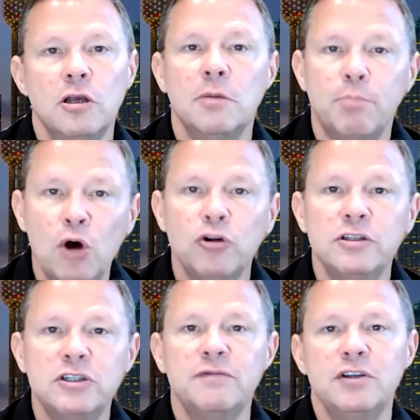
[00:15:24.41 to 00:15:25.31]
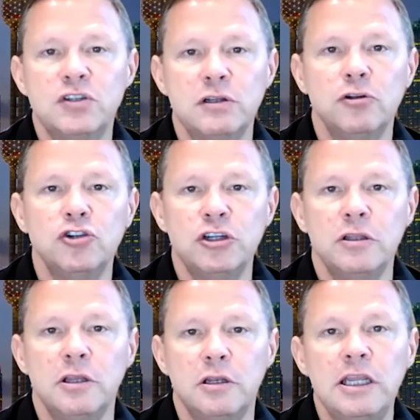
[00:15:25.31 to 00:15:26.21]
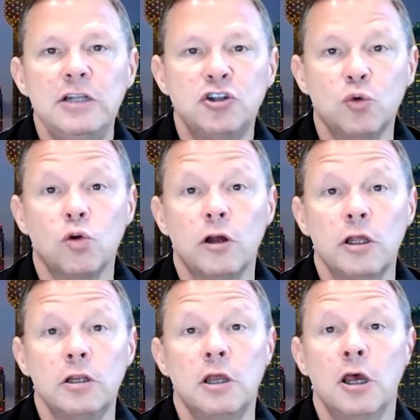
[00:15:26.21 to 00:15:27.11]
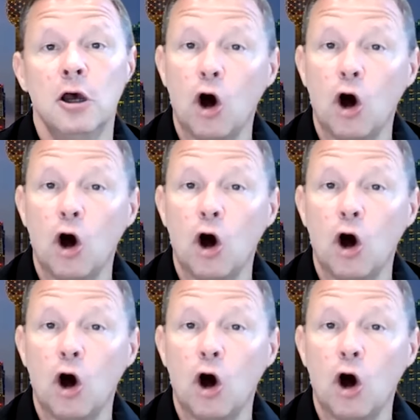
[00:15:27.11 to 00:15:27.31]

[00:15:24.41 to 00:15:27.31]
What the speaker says: components of the solution that need to run